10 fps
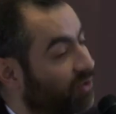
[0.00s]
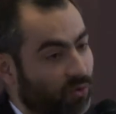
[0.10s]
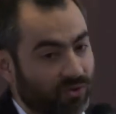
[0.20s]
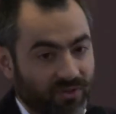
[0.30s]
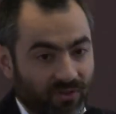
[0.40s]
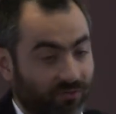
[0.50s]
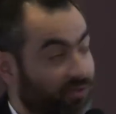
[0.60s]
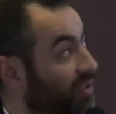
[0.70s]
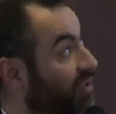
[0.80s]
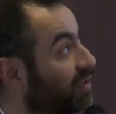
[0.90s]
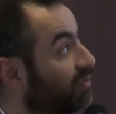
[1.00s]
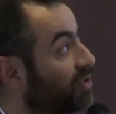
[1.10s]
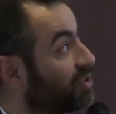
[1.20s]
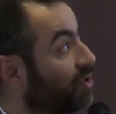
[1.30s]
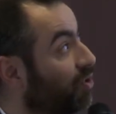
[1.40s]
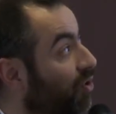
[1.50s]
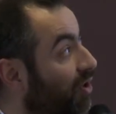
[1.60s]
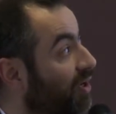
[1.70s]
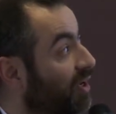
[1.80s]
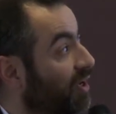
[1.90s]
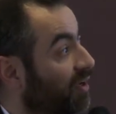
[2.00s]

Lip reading: notes of the score,